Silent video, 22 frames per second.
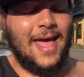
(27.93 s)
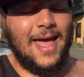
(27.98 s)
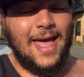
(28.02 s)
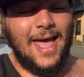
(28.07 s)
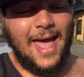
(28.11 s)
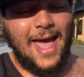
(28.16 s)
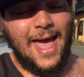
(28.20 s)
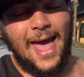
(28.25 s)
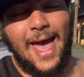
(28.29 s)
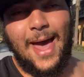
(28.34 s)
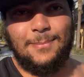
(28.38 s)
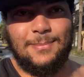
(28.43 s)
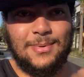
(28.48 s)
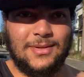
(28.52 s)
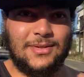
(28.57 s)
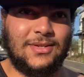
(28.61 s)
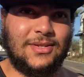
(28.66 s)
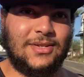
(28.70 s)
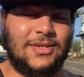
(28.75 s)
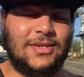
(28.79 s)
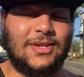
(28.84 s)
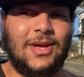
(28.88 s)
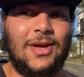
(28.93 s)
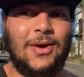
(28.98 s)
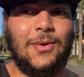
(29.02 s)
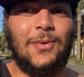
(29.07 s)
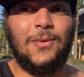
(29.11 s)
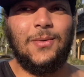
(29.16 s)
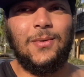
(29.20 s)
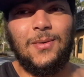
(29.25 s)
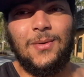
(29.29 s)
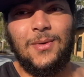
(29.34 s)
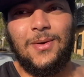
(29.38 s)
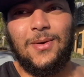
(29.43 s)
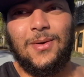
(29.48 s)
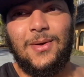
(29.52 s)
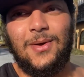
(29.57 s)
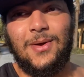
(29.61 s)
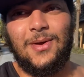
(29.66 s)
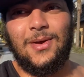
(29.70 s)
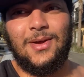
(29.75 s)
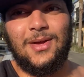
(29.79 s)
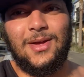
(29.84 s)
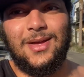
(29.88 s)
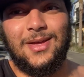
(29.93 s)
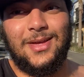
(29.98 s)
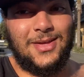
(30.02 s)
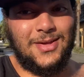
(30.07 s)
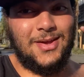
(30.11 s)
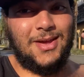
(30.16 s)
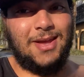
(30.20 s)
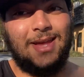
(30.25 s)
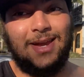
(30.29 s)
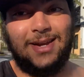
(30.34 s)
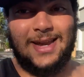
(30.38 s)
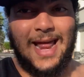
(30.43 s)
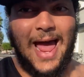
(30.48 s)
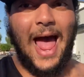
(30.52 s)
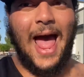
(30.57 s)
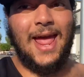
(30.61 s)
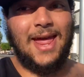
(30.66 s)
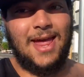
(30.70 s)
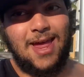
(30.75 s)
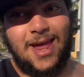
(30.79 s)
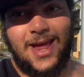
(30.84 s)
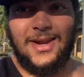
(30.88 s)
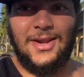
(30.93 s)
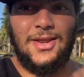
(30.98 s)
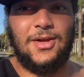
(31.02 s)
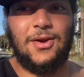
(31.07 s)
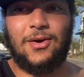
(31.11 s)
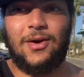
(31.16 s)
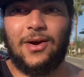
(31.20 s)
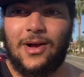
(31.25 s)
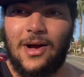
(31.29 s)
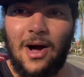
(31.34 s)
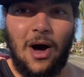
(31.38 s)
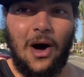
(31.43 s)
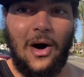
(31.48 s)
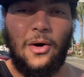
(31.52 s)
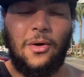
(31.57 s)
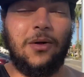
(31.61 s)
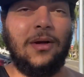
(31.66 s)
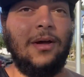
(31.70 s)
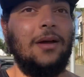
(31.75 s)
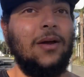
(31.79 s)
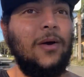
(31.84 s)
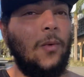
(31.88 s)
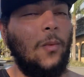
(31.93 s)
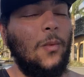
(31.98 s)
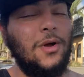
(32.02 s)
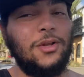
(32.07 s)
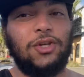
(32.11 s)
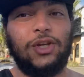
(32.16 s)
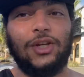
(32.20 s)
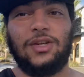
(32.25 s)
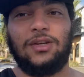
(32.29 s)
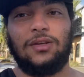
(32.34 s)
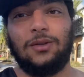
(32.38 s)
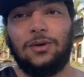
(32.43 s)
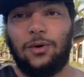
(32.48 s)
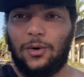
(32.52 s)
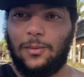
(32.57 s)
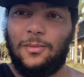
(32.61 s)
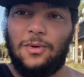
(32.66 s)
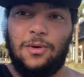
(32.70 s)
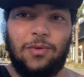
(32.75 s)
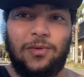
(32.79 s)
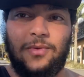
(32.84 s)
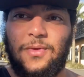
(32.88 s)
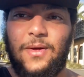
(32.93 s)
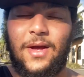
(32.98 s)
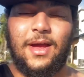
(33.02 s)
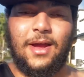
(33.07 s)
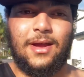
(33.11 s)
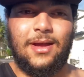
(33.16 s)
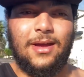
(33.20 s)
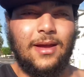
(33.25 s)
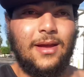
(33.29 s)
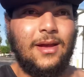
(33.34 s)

happens so you cannot hit your goal, which is a normal thing.